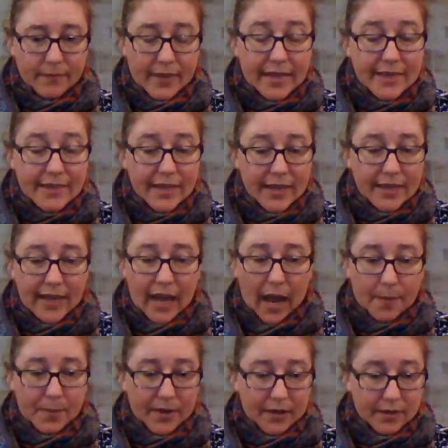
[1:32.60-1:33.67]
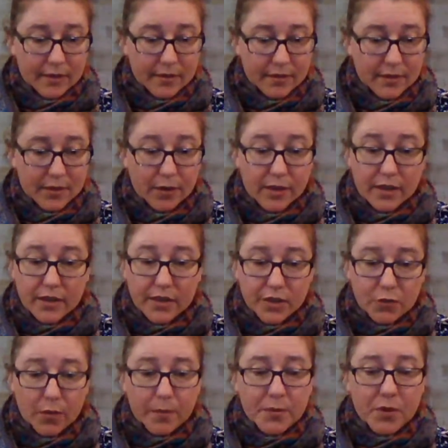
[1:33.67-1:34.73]
These things happened so that the
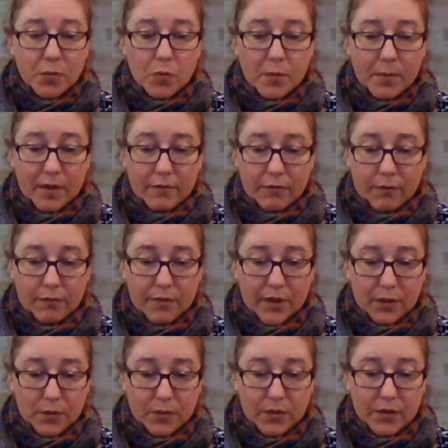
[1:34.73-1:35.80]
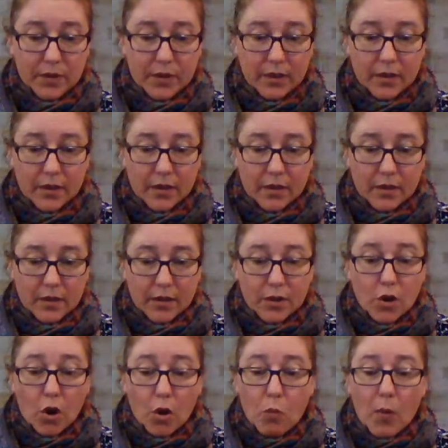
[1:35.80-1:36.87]
Scripture would be fulfilled.
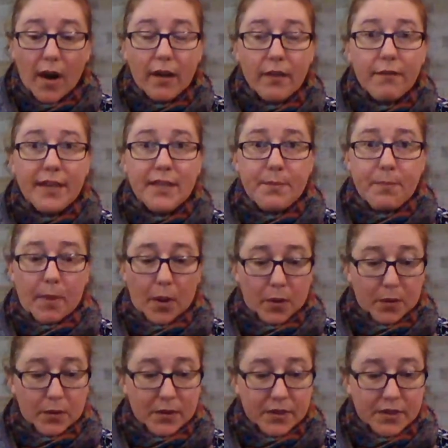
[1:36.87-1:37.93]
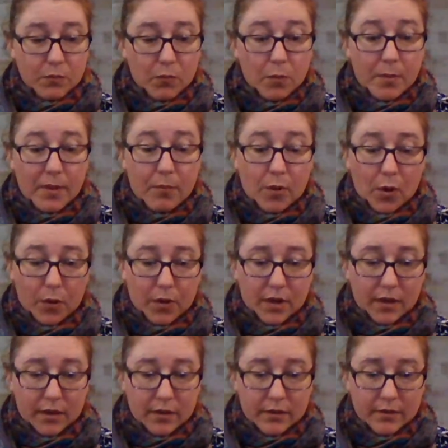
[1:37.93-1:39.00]
Not one of his bones will be
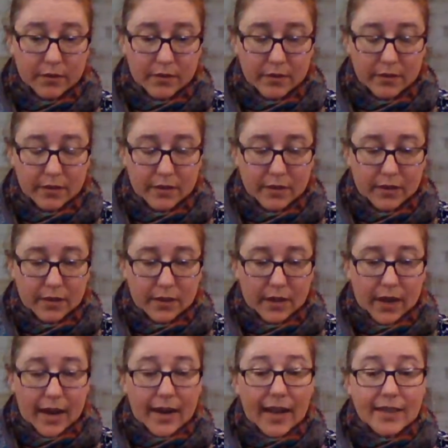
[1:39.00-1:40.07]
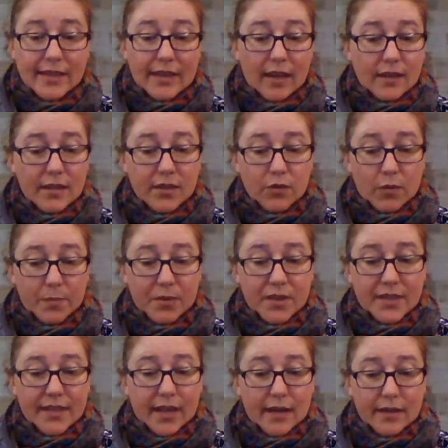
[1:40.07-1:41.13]
broken. And as another
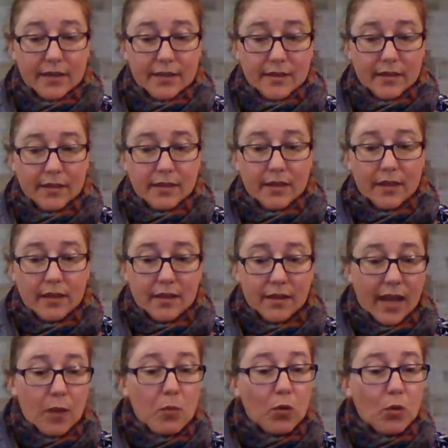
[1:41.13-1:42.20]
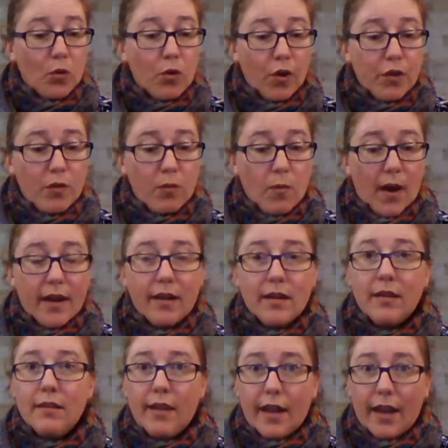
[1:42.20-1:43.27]
Scripture says, they will look on the
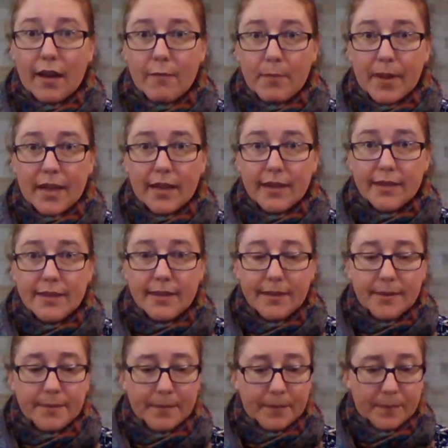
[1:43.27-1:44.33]
one they have pierced.